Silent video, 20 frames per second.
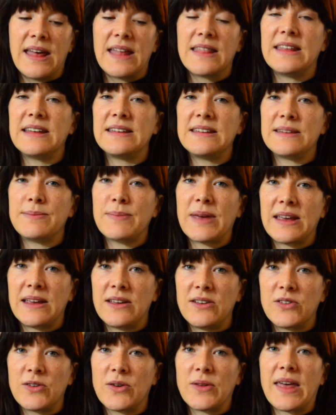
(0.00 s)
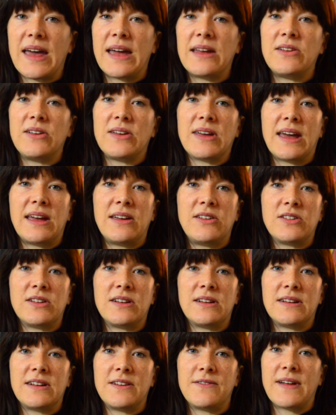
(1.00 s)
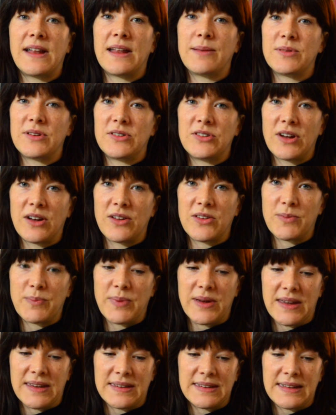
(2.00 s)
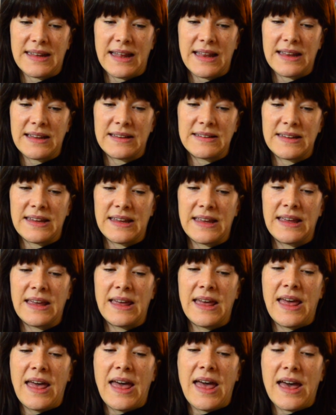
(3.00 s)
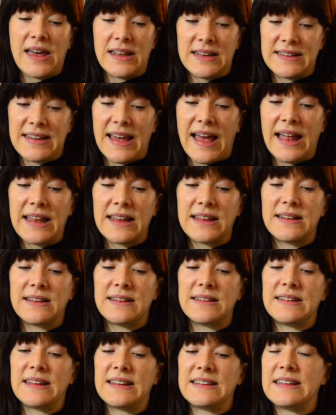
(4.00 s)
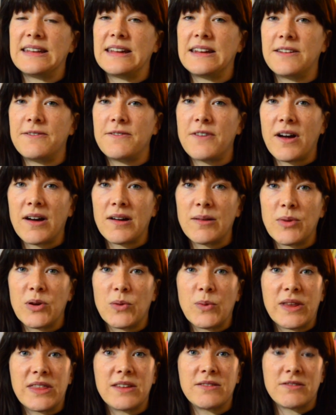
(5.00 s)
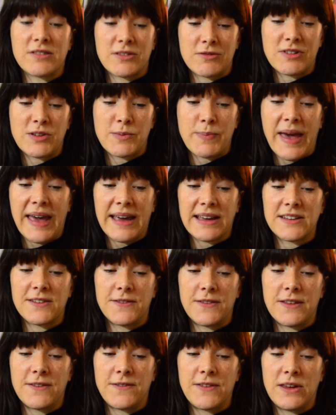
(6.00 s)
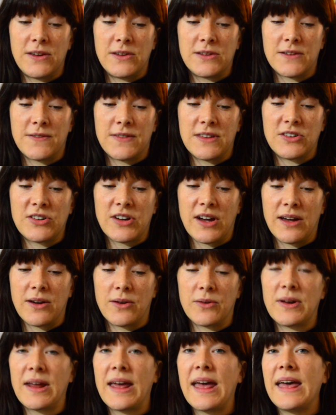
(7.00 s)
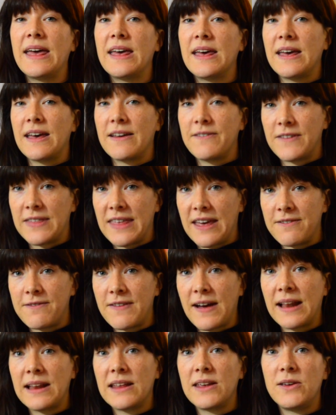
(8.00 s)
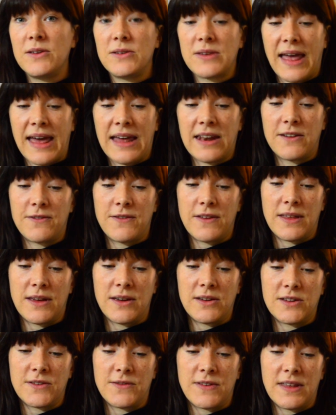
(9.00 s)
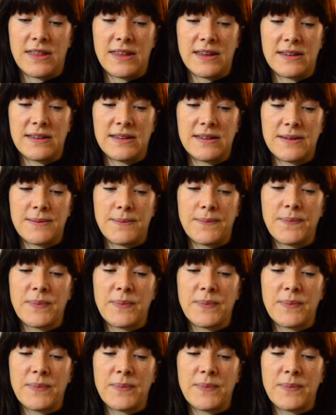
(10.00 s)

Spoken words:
this is making sure that education develops a child's personality and talents. It's in an environment where there is respect for the views of the child, for their values and for those of others.